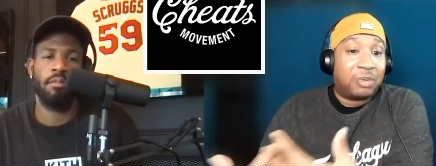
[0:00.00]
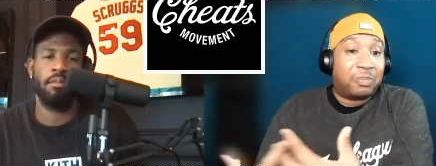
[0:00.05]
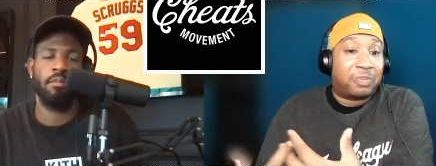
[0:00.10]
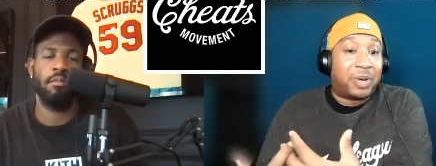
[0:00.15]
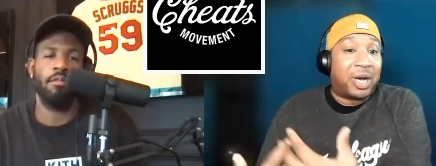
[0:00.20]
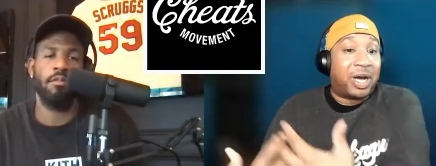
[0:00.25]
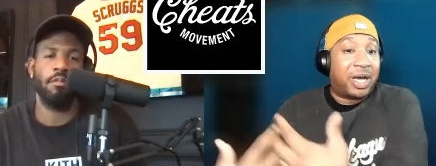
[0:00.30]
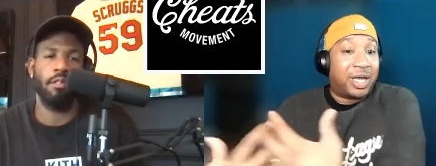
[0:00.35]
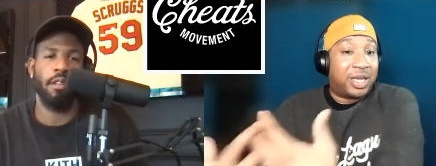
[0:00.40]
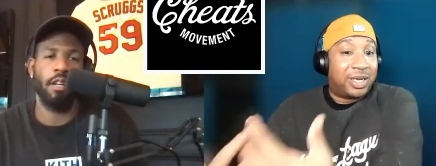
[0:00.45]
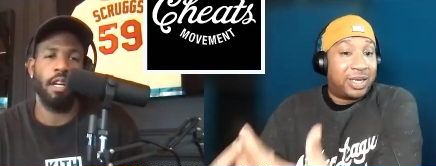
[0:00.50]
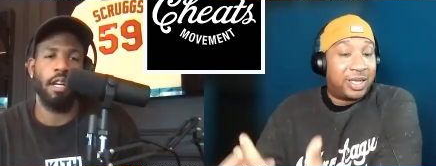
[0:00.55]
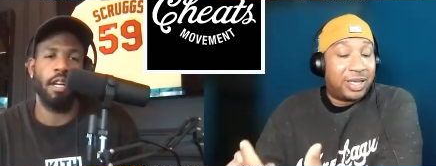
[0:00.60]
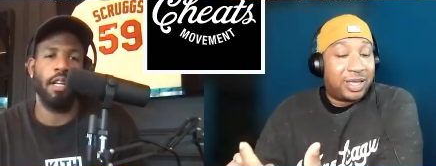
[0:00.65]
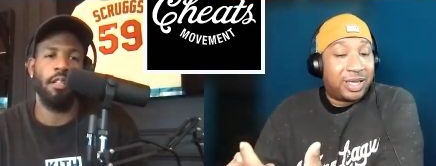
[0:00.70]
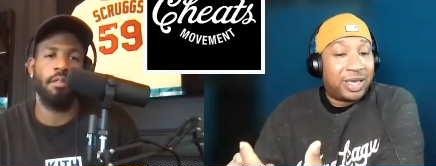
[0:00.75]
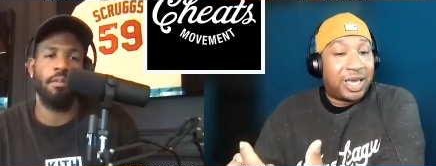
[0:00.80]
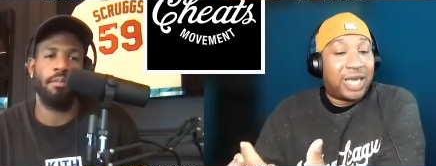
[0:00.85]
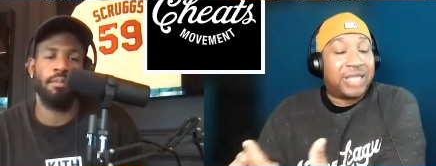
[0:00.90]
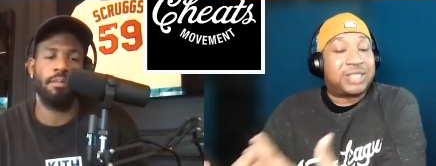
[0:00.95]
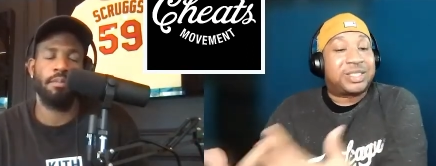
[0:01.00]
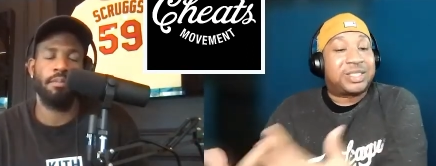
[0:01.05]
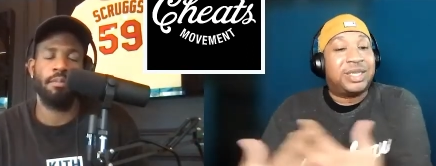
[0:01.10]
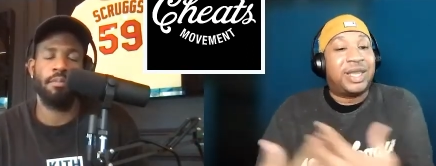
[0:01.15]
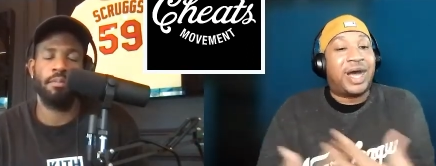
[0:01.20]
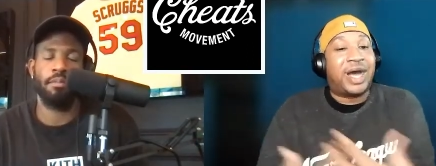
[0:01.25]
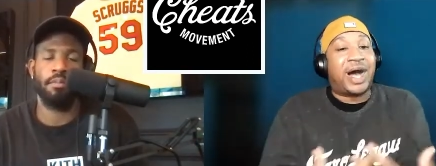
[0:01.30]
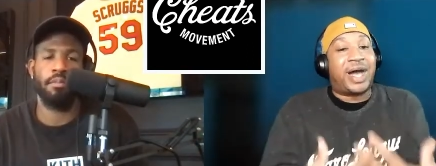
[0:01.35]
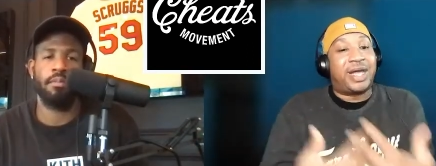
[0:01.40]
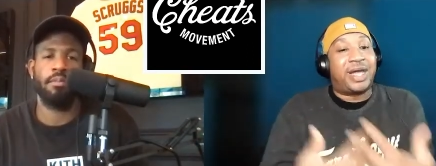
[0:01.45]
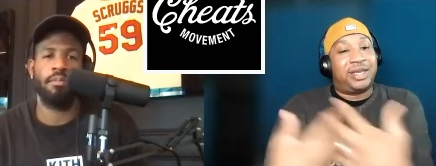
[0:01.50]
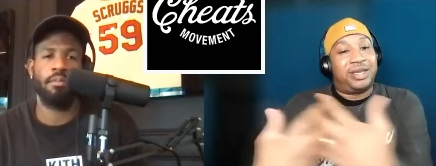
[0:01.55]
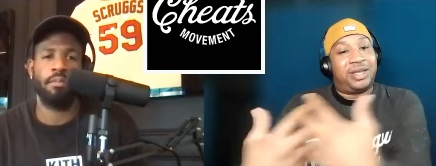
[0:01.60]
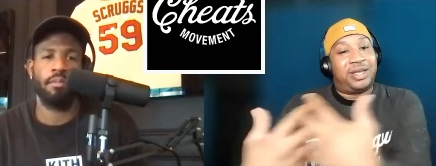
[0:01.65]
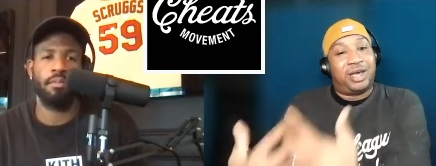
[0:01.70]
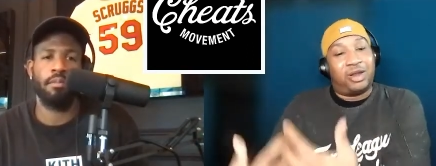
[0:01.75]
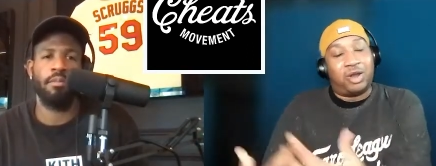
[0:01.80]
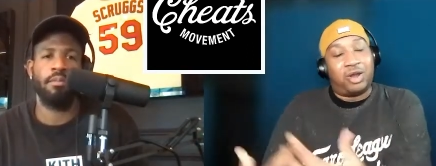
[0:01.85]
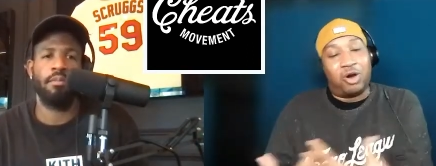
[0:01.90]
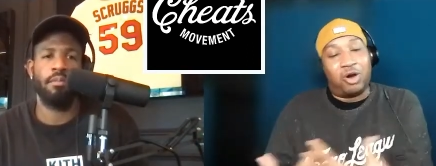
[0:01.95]
Speaker 1: but right. it's not
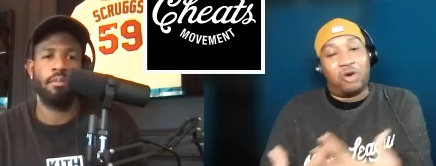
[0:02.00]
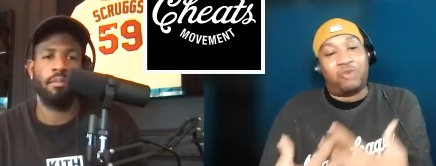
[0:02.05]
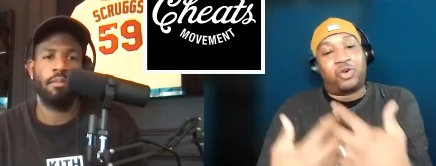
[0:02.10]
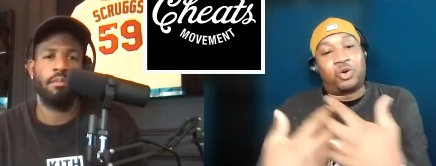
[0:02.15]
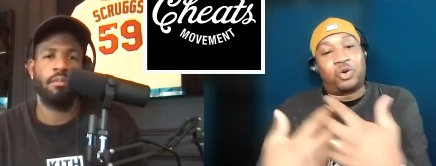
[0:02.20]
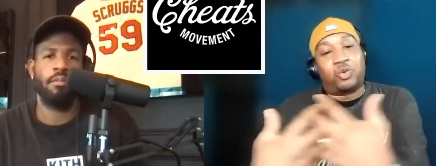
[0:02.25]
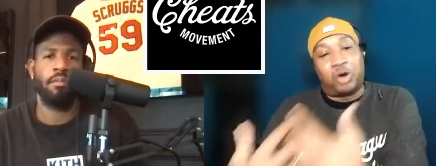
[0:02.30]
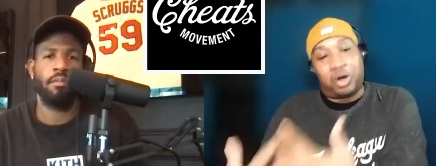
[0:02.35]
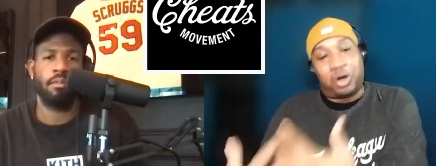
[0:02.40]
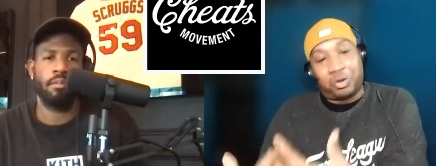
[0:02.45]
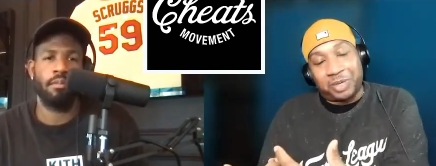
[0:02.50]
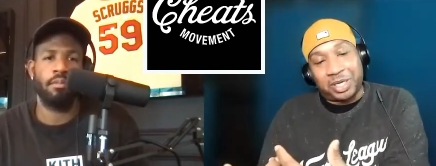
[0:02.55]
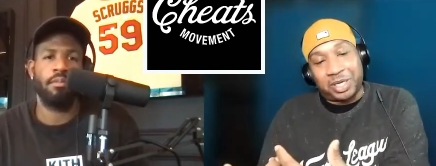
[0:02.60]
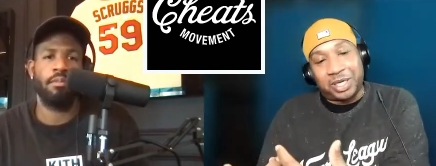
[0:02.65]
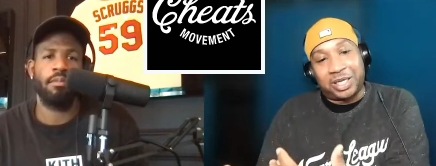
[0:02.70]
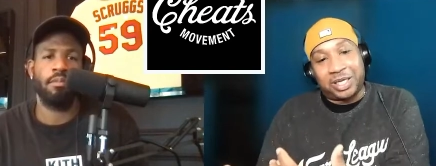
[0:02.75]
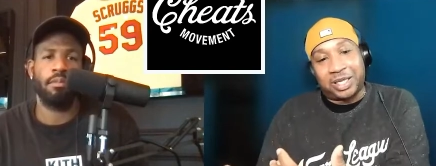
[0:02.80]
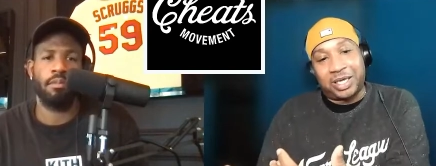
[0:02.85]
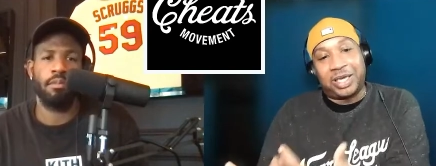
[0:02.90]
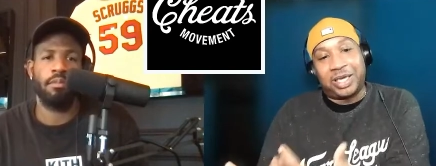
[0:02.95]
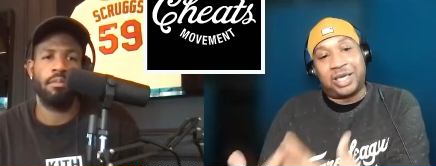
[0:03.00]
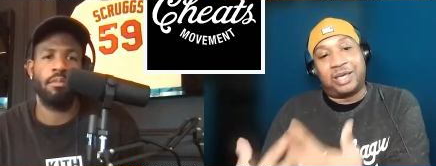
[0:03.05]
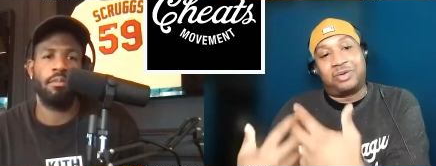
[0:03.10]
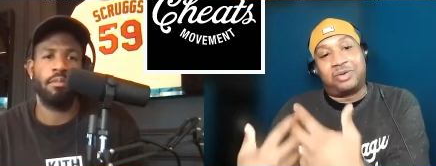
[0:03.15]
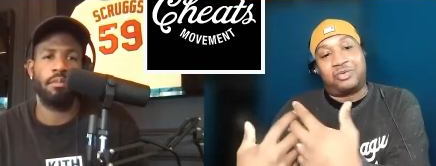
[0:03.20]
an overwhelmingly